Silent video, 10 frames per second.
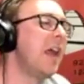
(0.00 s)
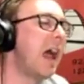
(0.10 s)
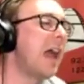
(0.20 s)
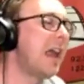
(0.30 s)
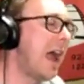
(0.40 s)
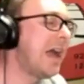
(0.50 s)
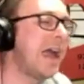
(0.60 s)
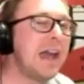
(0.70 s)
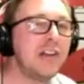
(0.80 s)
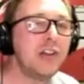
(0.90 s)
I
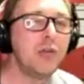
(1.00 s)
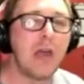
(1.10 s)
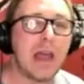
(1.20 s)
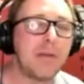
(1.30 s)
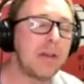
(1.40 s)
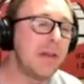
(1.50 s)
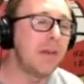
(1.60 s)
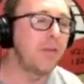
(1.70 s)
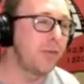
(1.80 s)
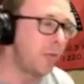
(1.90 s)
had to do everything
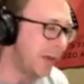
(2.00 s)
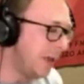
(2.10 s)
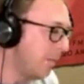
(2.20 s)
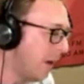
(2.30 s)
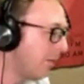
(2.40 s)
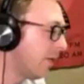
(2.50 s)
through email and